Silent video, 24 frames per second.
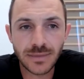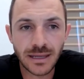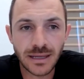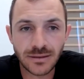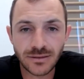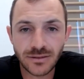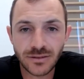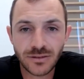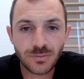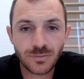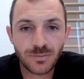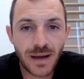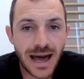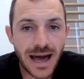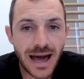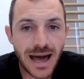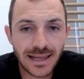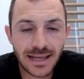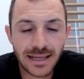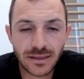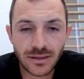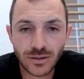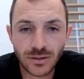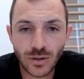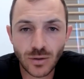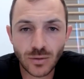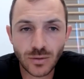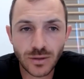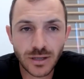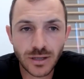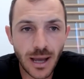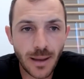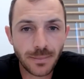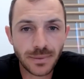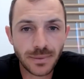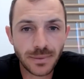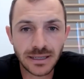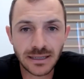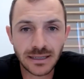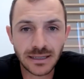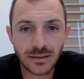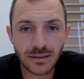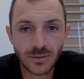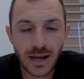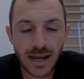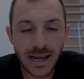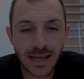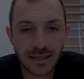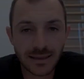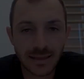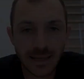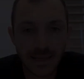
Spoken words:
and spotlight their own company, right?